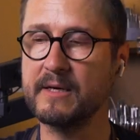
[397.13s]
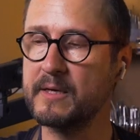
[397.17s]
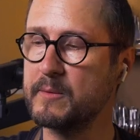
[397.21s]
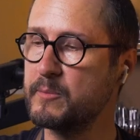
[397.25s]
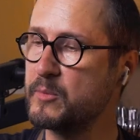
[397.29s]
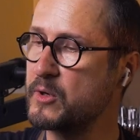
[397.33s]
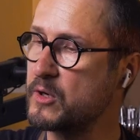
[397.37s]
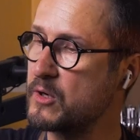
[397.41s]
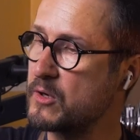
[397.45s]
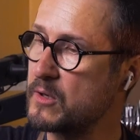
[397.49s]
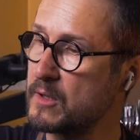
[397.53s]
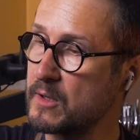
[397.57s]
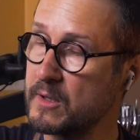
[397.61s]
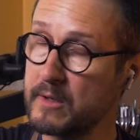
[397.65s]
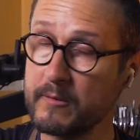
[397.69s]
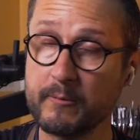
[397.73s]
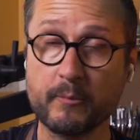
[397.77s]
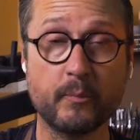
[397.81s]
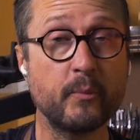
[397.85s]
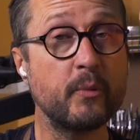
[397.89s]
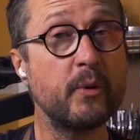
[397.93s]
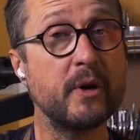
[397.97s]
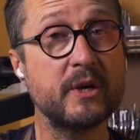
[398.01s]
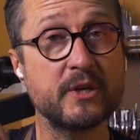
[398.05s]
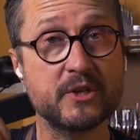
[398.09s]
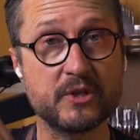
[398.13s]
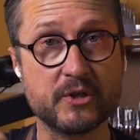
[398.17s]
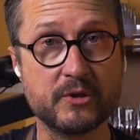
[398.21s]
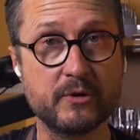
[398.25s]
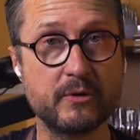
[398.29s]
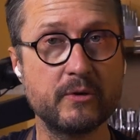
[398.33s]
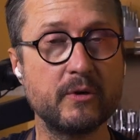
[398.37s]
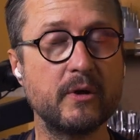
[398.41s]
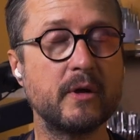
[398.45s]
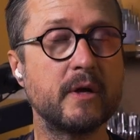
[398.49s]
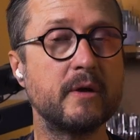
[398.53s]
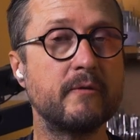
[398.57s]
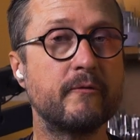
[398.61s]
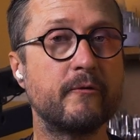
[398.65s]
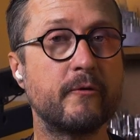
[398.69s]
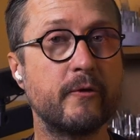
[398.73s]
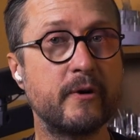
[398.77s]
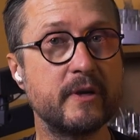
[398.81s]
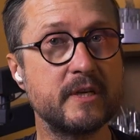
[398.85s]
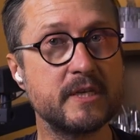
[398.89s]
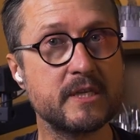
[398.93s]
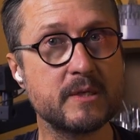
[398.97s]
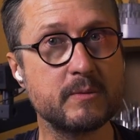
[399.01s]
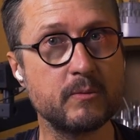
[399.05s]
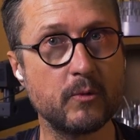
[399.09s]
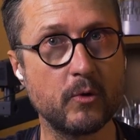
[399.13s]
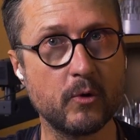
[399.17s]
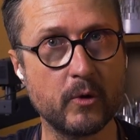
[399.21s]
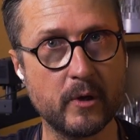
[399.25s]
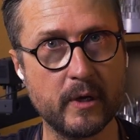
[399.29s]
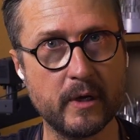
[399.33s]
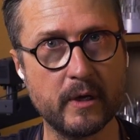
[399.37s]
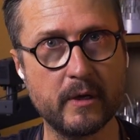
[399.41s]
You're going to put a lot of pressure on a very small